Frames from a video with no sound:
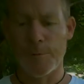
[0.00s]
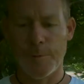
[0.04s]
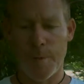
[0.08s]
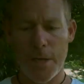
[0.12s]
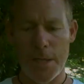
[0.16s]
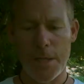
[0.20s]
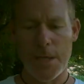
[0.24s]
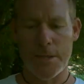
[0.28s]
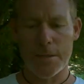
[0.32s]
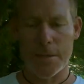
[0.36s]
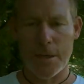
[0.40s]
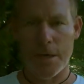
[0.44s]

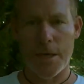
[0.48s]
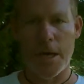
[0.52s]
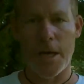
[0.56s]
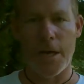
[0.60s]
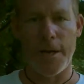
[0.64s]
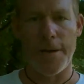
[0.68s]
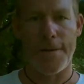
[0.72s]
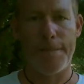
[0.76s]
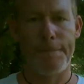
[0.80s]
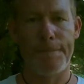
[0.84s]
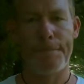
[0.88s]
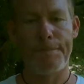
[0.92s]
but that's
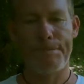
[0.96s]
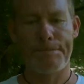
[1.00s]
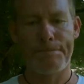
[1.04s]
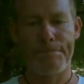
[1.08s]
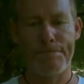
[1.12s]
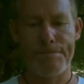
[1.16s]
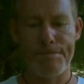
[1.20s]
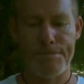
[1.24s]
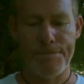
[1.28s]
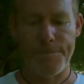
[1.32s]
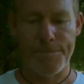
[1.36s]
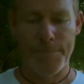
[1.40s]
okay.
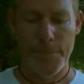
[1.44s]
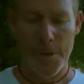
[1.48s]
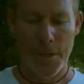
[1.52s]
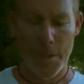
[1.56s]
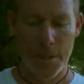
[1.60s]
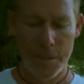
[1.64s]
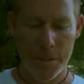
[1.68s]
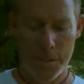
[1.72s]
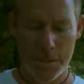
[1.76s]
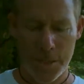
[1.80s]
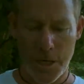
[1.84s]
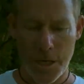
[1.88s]

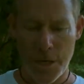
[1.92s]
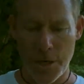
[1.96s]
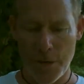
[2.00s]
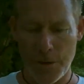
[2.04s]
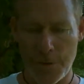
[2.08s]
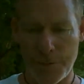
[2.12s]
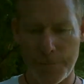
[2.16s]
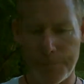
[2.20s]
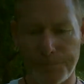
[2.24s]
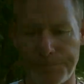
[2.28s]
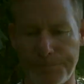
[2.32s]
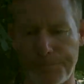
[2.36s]

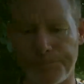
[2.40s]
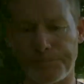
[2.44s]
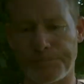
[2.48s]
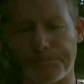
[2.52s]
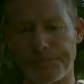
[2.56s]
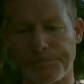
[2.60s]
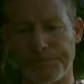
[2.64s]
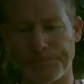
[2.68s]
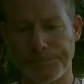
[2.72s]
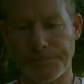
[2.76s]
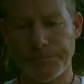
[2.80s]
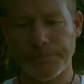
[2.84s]
So
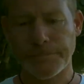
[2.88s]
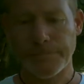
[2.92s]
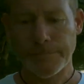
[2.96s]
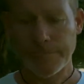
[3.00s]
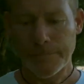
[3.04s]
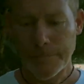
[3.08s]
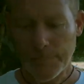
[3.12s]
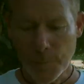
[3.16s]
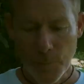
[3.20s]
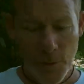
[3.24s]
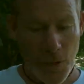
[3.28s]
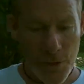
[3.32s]

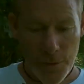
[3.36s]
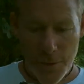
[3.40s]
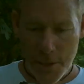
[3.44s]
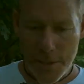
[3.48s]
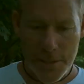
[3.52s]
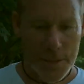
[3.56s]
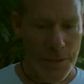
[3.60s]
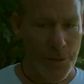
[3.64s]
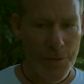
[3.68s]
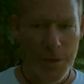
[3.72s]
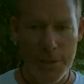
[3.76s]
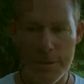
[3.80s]

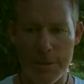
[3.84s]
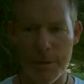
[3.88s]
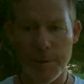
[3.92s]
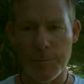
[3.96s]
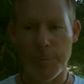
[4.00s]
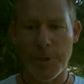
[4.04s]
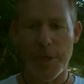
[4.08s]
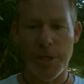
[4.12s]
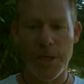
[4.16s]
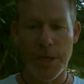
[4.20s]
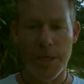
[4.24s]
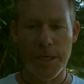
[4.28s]
these are things
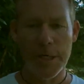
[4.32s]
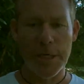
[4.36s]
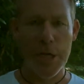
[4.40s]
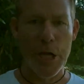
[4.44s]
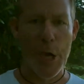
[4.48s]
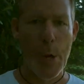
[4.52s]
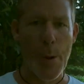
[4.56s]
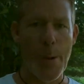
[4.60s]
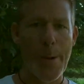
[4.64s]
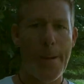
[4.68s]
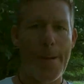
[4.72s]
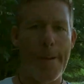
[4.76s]
I'm learning,
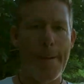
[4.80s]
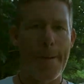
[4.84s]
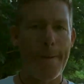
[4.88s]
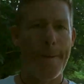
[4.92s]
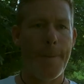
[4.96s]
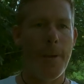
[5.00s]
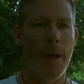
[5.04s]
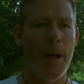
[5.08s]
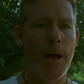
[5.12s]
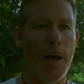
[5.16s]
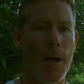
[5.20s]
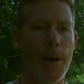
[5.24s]

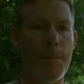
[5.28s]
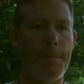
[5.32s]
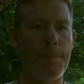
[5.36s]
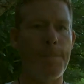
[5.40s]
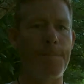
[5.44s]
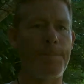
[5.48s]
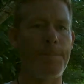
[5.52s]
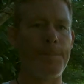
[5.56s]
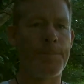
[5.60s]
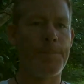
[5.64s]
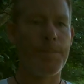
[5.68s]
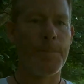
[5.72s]
and
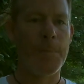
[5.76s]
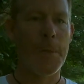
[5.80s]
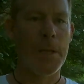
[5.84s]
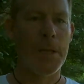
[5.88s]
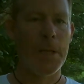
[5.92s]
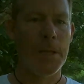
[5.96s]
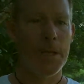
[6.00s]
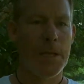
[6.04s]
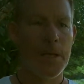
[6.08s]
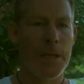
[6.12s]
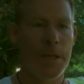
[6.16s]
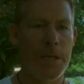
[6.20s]

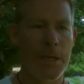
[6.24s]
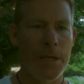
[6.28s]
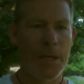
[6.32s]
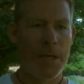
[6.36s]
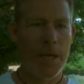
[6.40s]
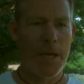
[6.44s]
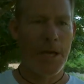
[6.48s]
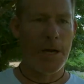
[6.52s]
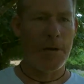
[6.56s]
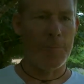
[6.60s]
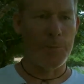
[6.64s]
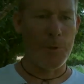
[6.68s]

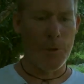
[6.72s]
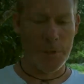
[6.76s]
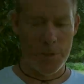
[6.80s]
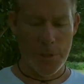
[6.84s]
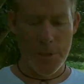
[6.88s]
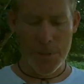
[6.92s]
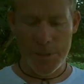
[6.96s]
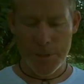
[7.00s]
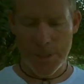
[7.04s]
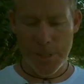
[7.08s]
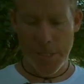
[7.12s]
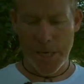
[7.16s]
I'm not
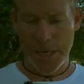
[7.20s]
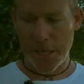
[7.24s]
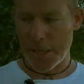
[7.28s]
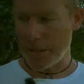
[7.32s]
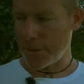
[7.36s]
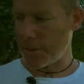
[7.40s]
used to getting